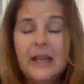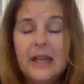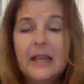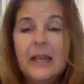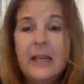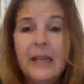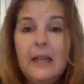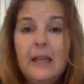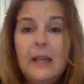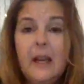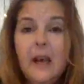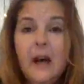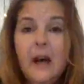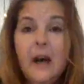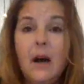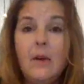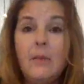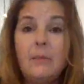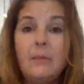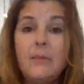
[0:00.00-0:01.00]
He
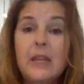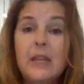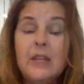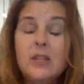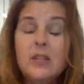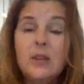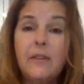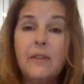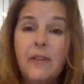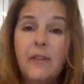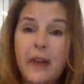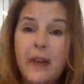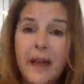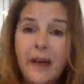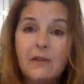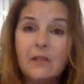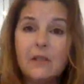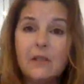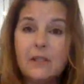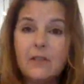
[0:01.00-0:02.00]
um, he served
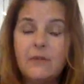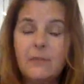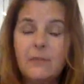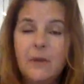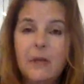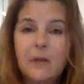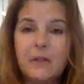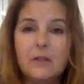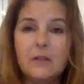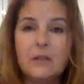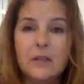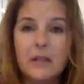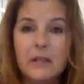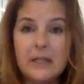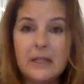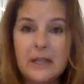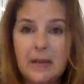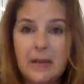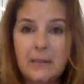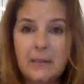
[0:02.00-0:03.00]
thousands of meals to the
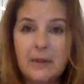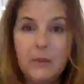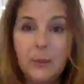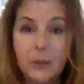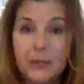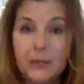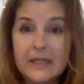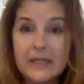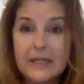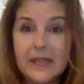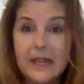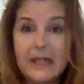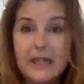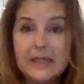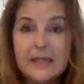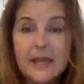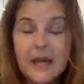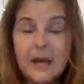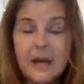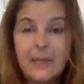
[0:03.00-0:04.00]
Diamond
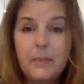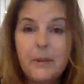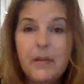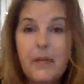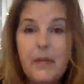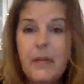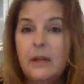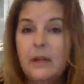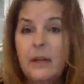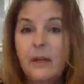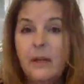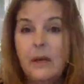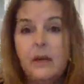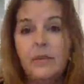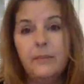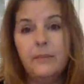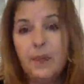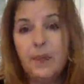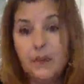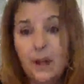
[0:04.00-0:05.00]
Princess up in
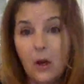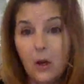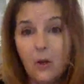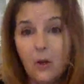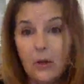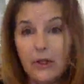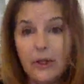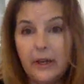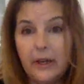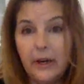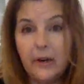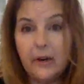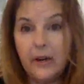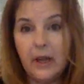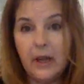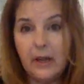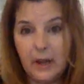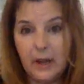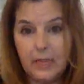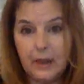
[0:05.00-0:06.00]
um, the Oakland
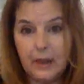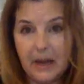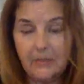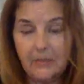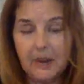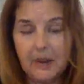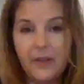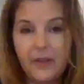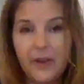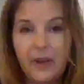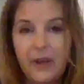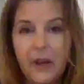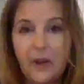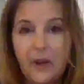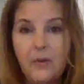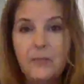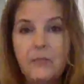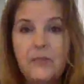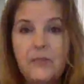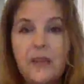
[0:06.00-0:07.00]
area about a month
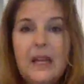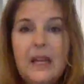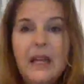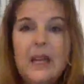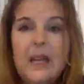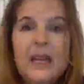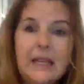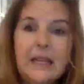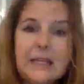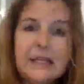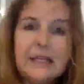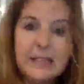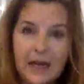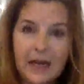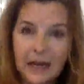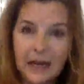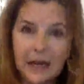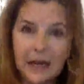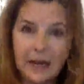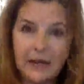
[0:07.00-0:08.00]
ago. He's
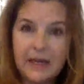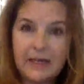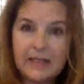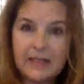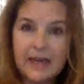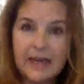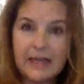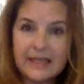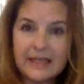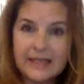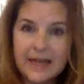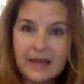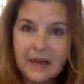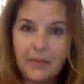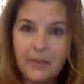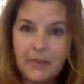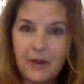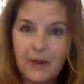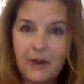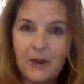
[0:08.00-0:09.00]
uh, he's got a
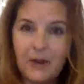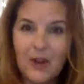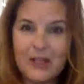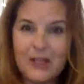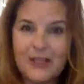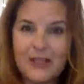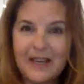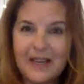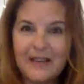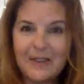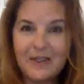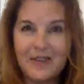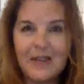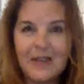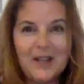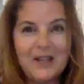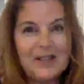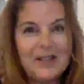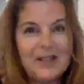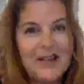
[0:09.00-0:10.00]
setup here in Los
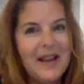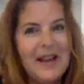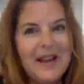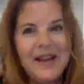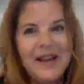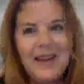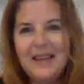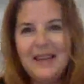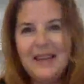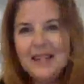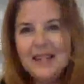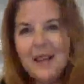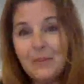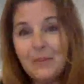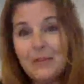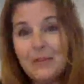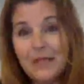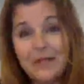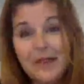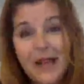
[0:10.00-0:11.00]
Angeles. He's
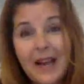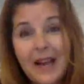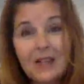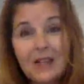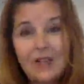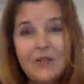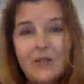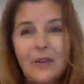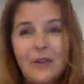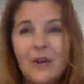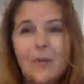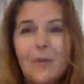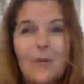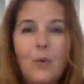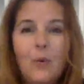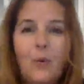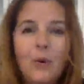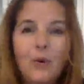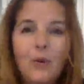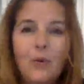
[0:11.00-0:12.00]
helped in Nashville,
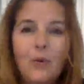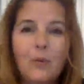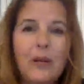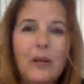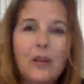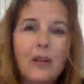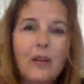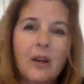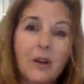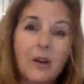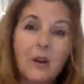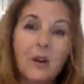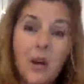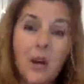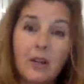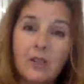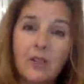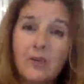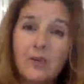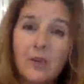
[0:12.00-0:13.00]
Puerto Rico,
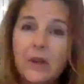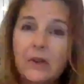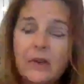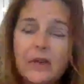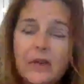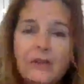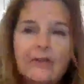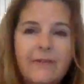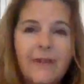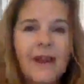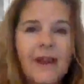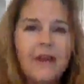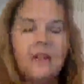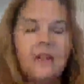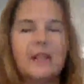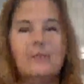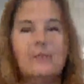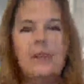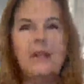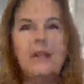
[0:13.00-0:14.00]
Australian fires.
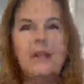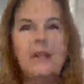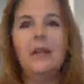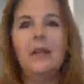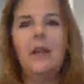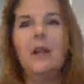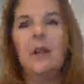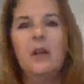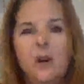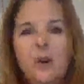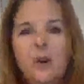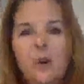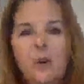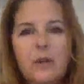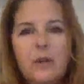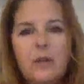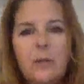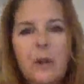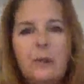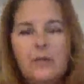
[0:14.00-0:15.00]
I mean, go to
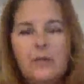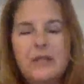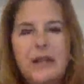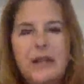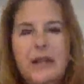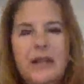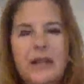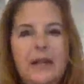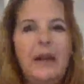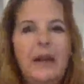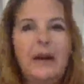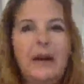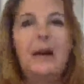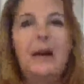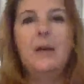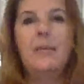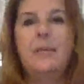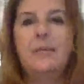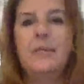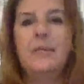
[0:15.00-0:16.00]
his website,
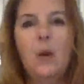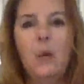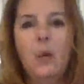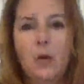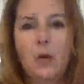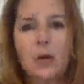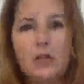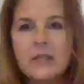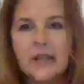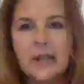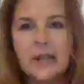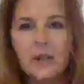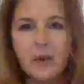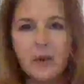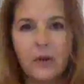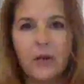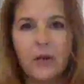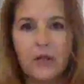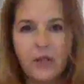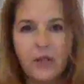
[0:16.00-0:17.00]
um,
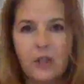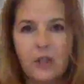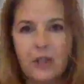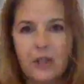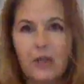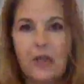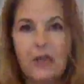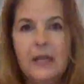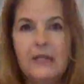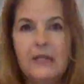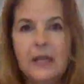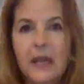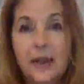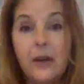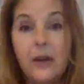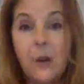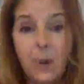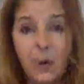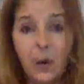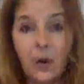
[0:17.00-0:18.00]

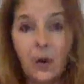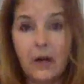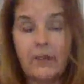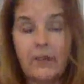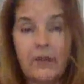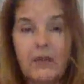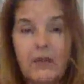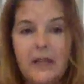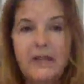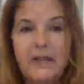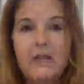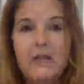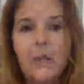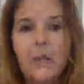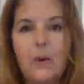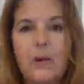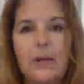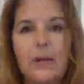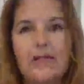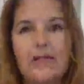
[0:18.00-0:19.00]
worldcentralkitchen.org, I believe is
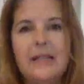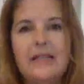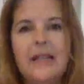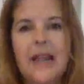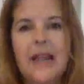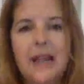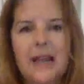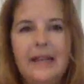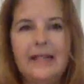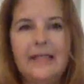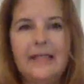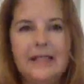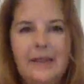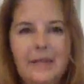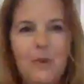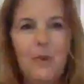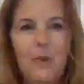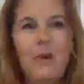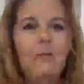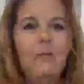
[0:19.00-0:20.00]
what it is, and see
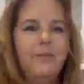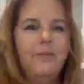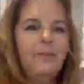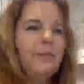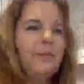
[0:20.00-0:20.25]
more.